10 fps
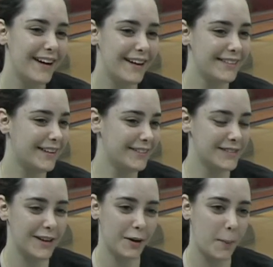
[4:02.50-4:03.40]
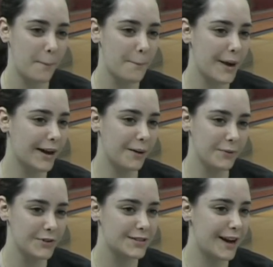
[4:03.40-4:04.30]
and then it was like, pack up
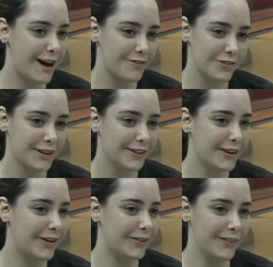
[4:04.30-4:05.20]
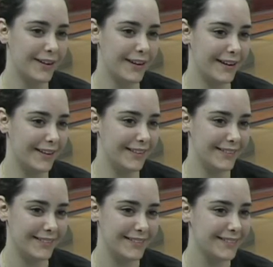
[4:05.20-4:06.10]
your stuff, you can go.
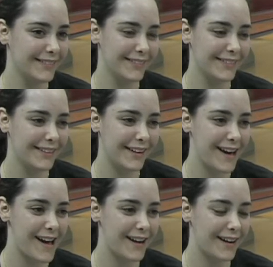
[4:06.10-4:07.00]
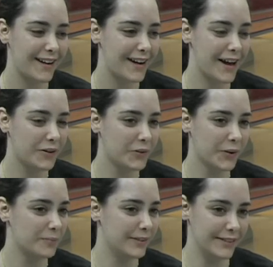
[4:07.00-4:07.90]
And I
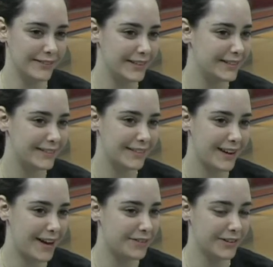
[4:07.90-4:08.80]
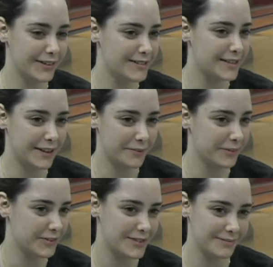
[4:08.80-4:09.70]
couldn't believe it. I thought he's kidding
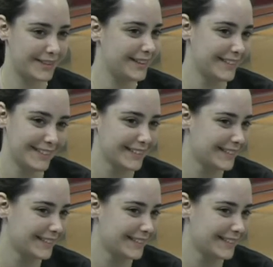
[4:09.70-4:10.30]
me or something.